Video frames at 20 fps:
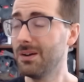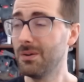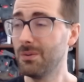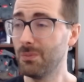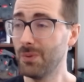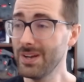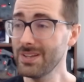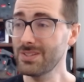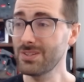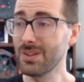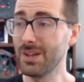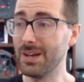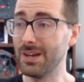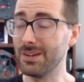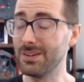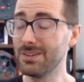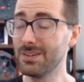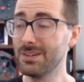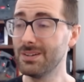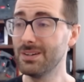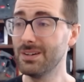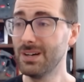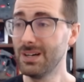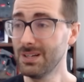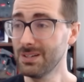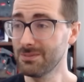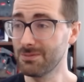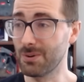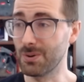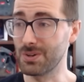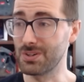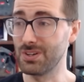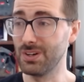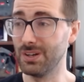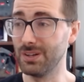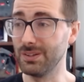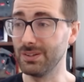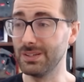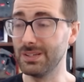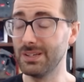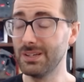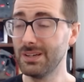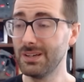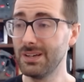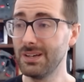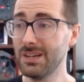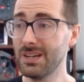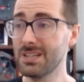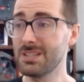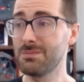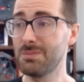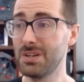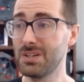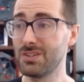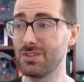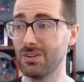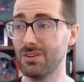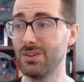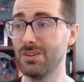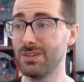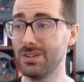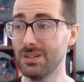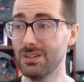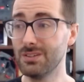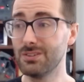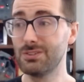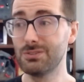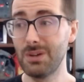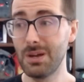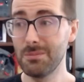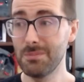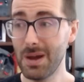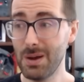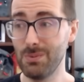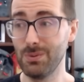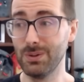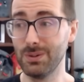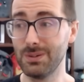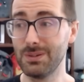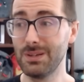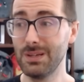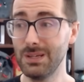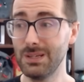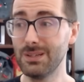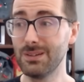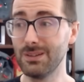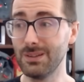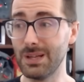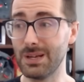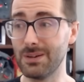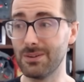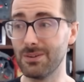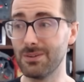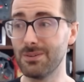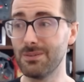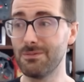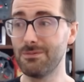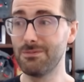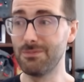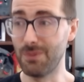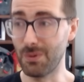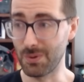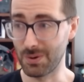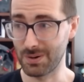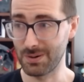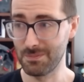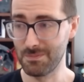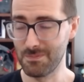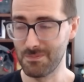Wasteland, unfortunately, has been turned into a mountain in Layer 4,